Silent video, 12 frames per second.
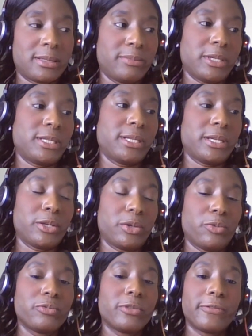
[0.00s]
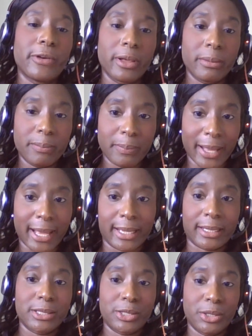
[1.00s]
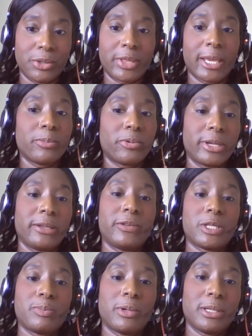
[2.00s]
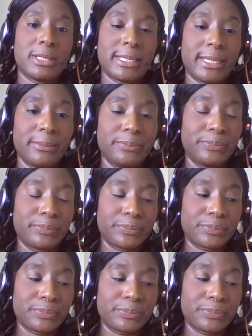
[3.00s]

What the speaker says: customer to revert back to their previous policy?